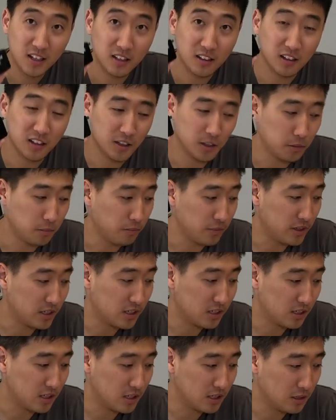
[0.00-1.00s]
um, this
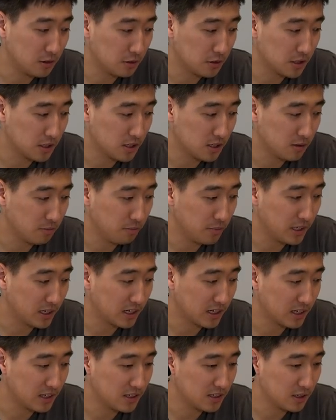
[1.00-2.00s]
digital system,
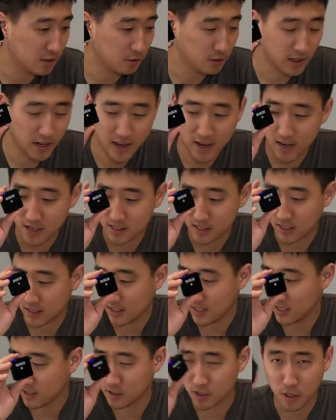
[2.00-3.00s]
because it only has, I
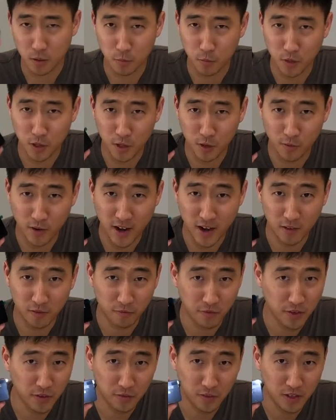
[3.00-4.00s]
think, somewhere around
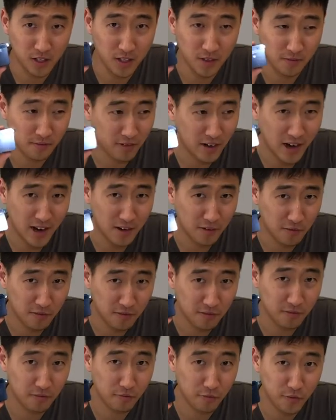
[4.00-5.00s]
fifty-five
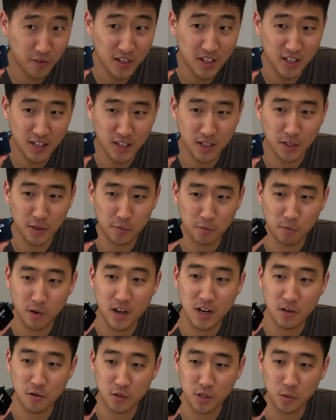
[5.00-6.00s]
feet of
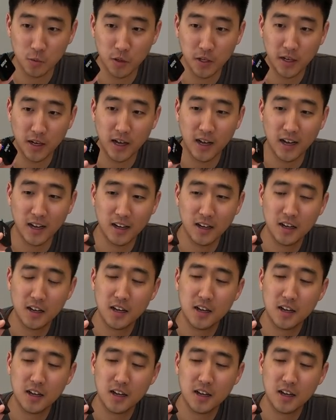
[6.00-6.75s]
range or whatnot.